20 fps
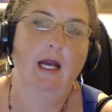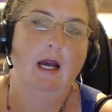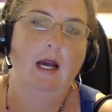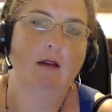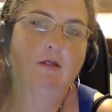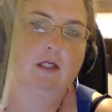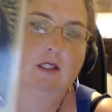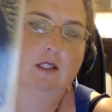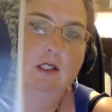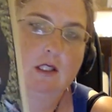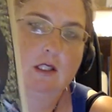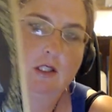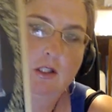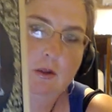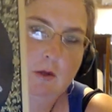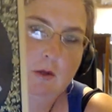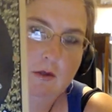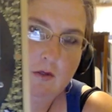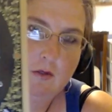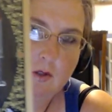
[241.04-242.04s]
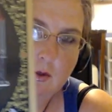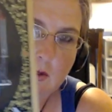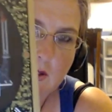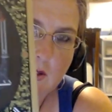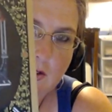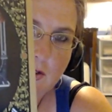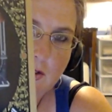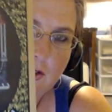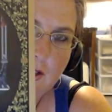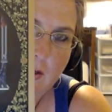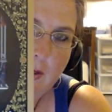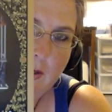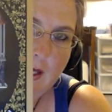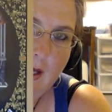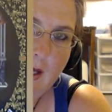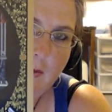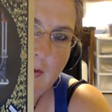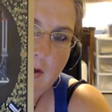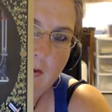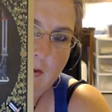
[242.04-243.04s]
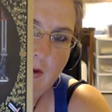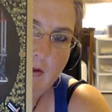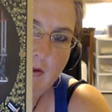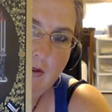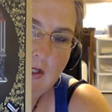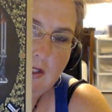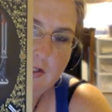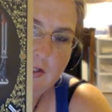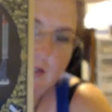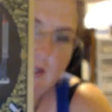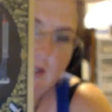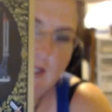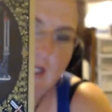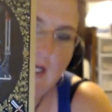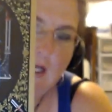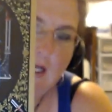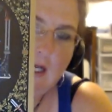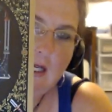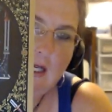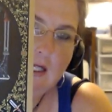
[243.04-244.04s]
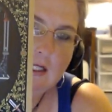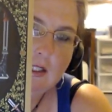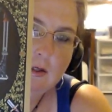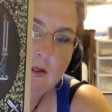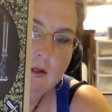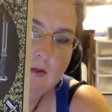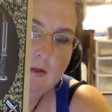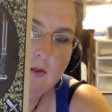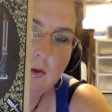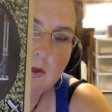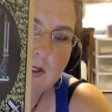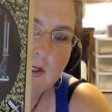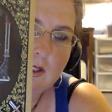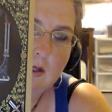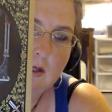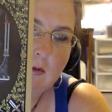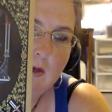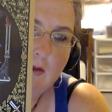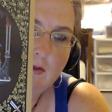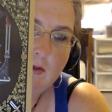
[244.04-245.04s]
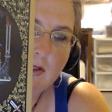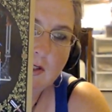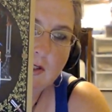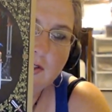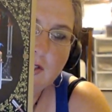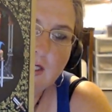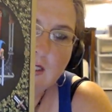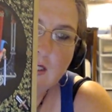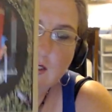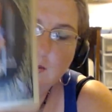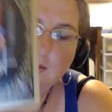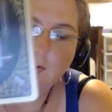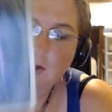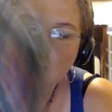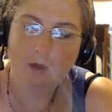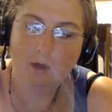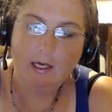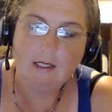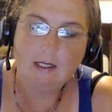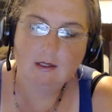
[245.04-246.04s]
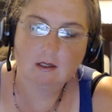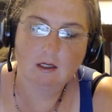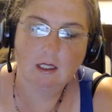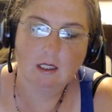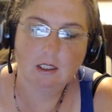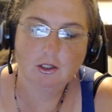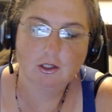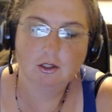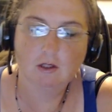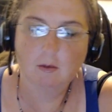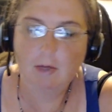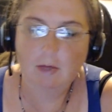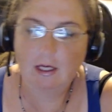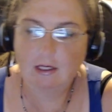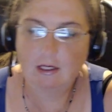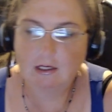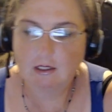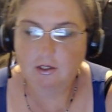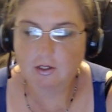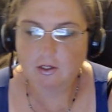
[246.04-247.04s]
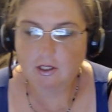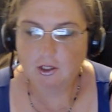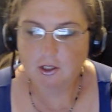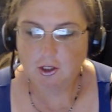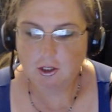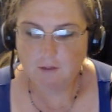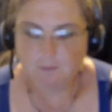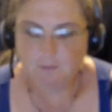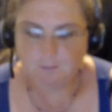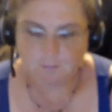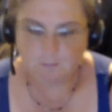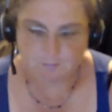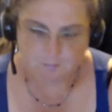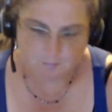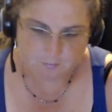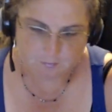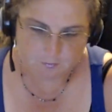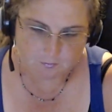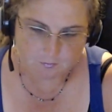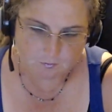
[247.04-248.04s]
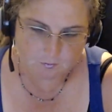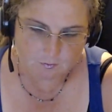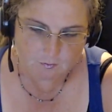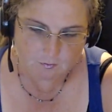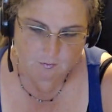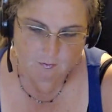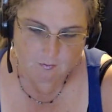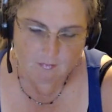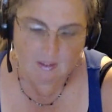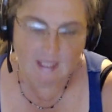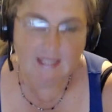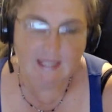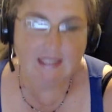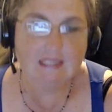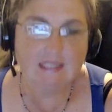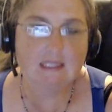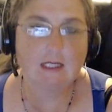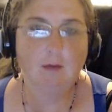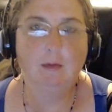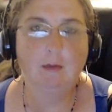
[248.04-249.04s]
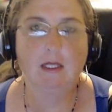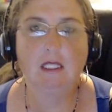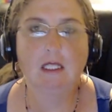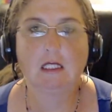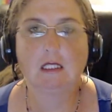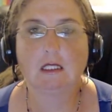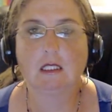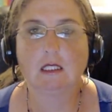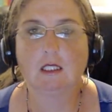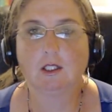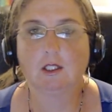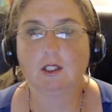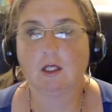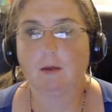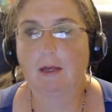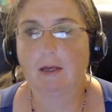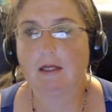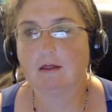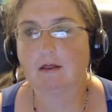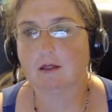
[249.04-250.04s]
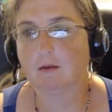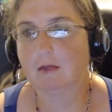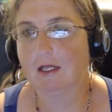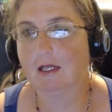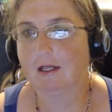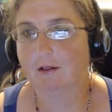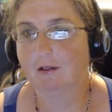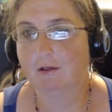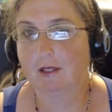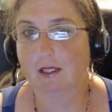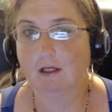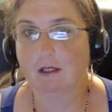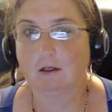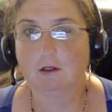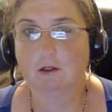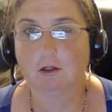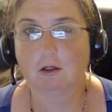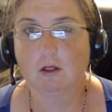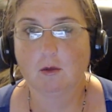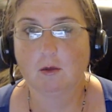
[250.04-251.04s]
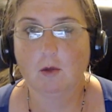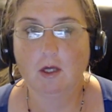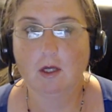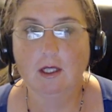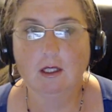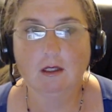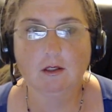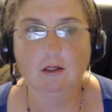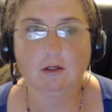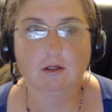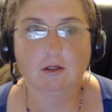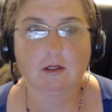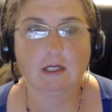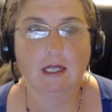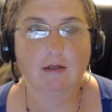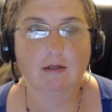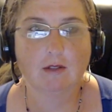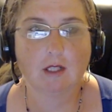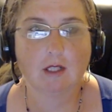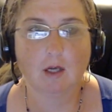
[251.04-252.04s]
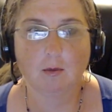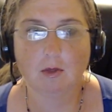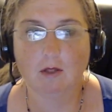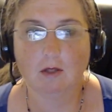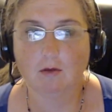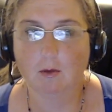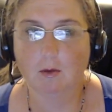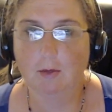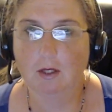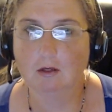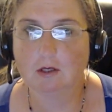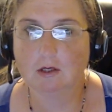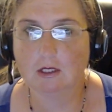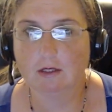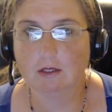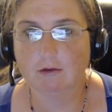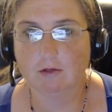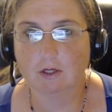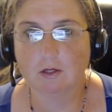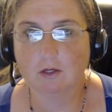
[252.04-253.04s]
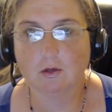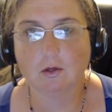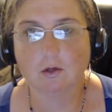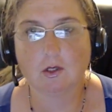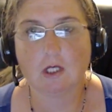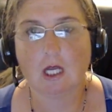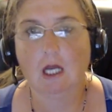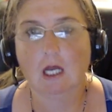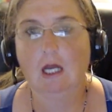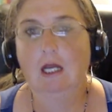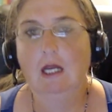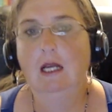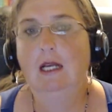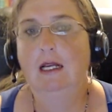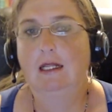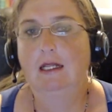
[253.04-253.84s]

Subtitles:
what we have is the Two of Swords showing up in reverse. Two of Swords in reverse is procrastination about a decision. And this can be a decision about some kind of inner turmoil. You could have a couple of opposing views